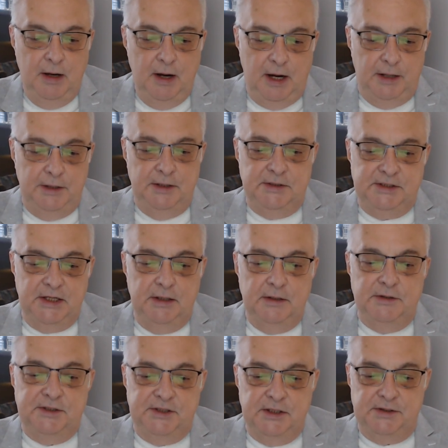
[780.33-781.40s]
and its
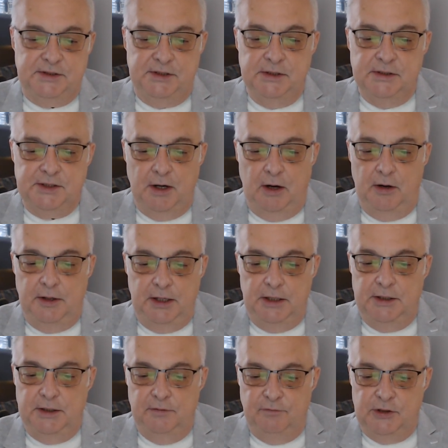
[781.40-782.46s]
insistence on
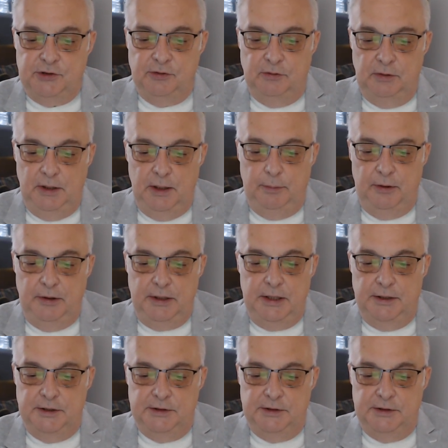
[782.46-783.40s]
individual liberty and